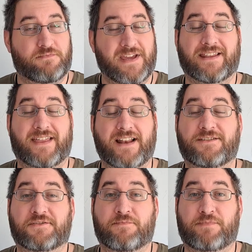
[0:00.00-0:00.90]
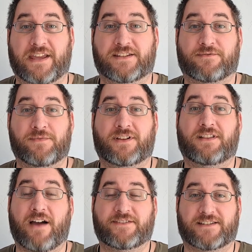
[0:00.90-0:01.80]
He then took the beads from the
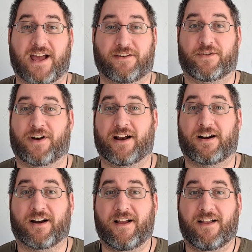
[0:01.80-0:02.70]
left side of her hair,